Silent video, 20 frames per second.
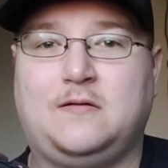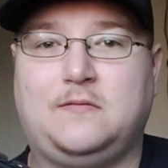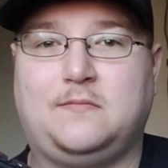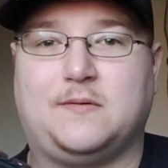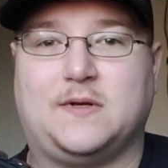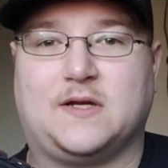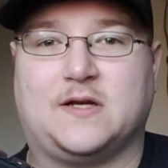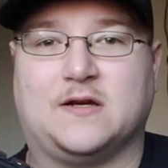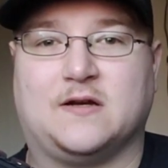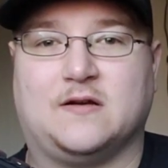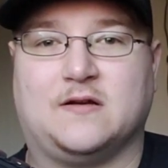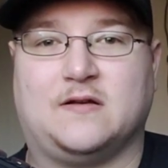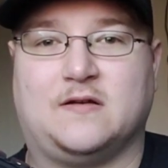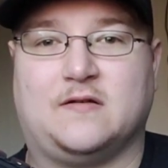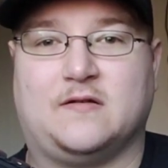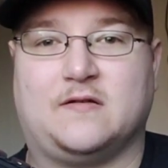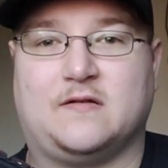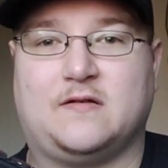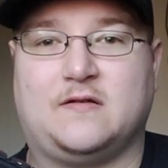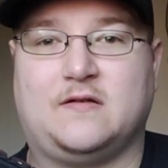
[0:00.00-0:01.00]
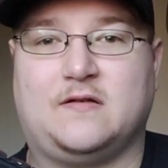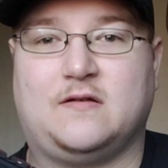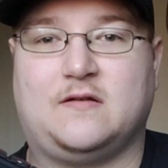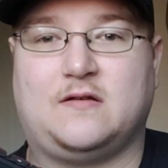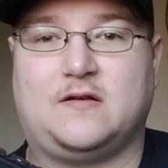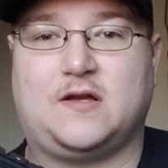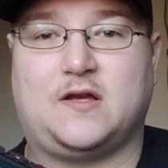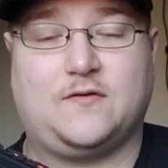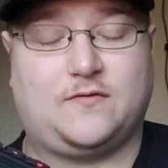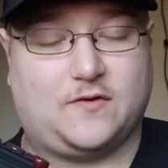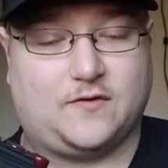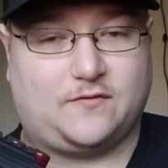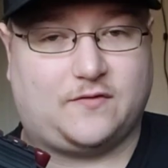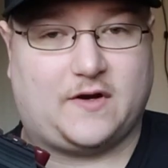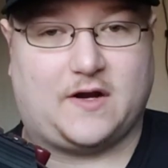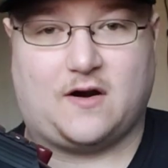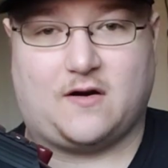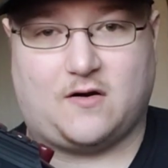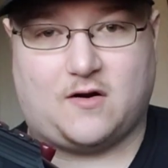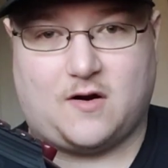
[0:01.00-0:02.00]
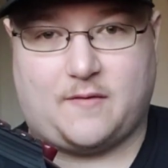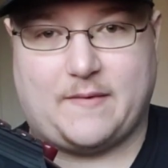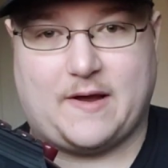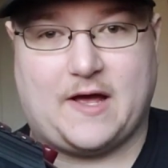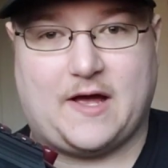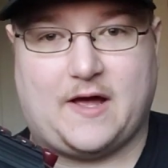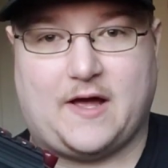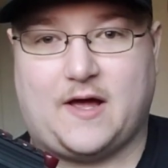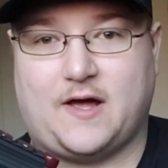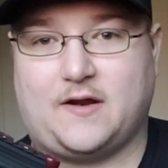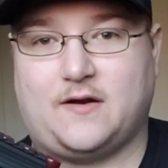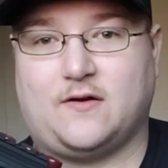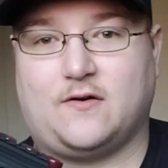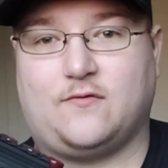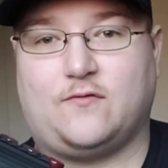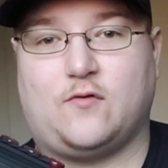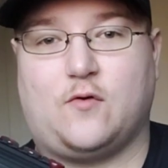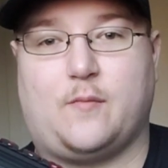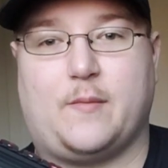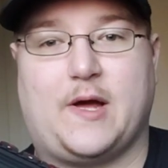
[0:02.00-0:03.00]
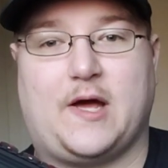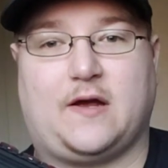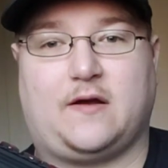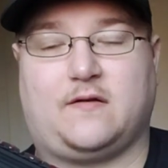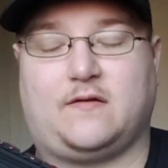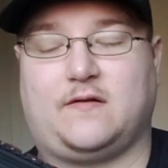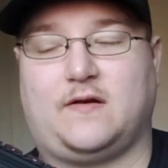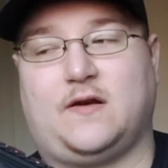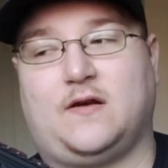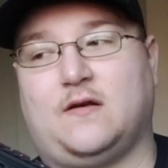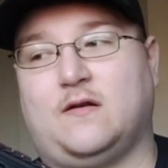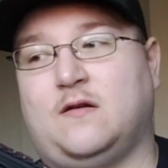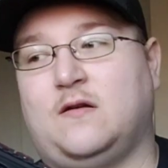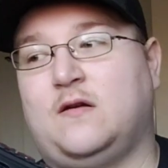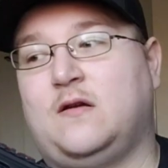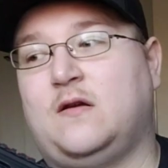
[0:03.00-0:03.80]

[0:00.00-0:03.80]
because if the firearm had a full magazine,